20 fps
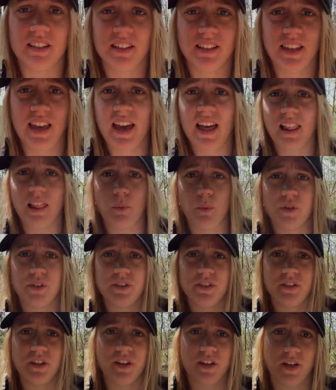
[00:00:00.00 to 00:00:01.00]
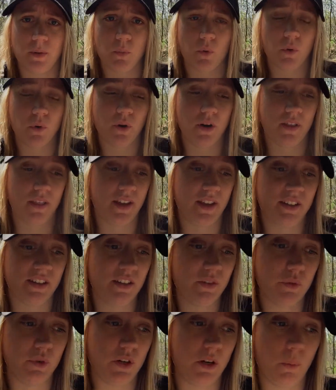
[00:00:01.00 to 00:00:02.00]
Callie wasn't there anymore, and I
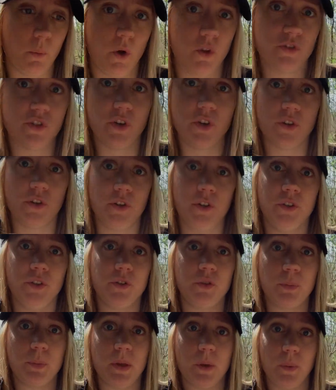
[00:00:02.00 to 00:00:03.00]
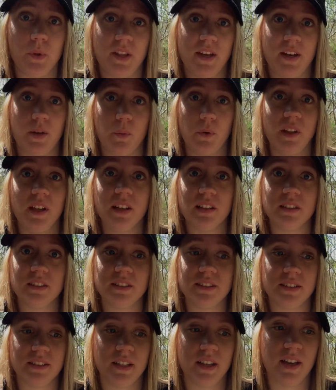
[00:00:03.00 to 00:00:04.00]
didn't really want her to be with anyone
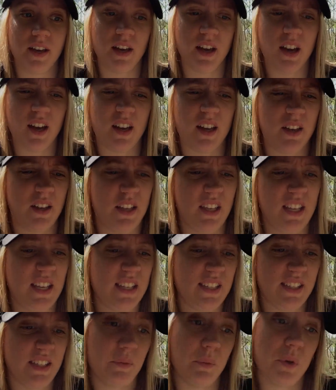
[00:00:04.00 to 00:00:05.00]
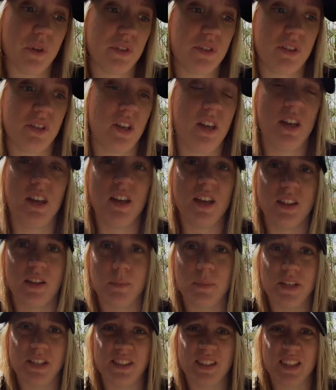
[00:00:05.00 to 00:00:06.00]
else. I guess it was the
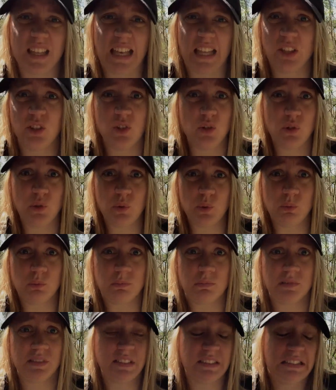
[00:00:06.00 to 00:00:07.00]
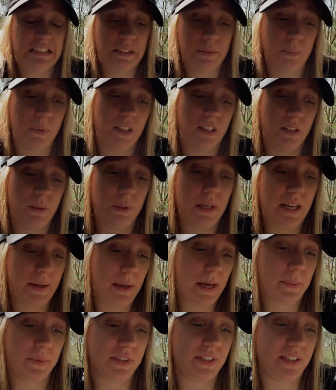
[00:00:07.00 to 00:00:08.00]
best thing to do. Well,
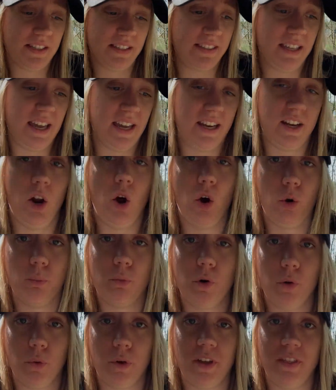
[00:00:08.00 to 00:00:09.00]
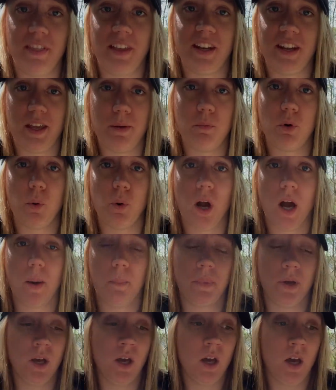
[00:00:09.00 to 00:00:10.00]
I'm still sad and heartbroken that they broke up.
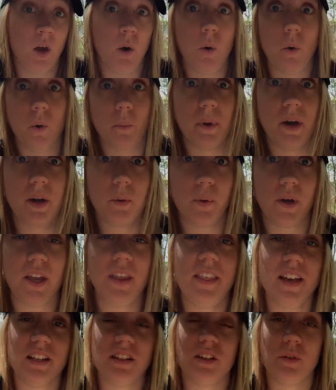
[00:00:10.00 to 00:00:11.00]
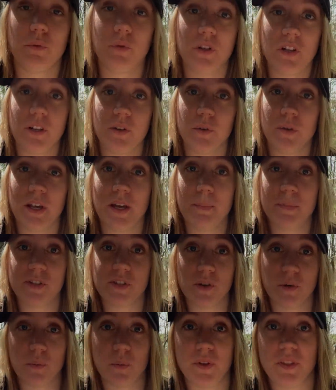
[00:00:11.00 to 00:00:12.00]
Oh, by the way, that's a really good
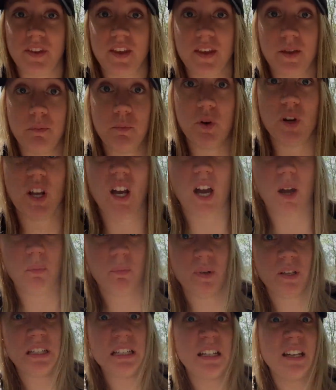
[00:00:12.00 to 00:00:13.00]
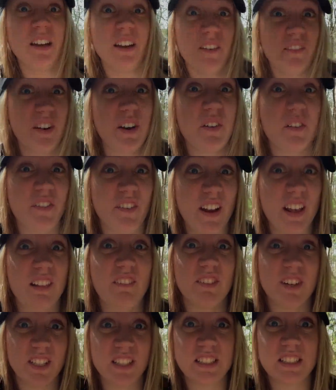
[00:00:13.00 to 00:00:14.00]
episode when they break up. Very well
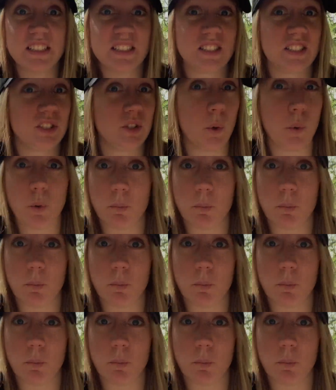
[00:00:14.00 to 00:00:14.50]
written, so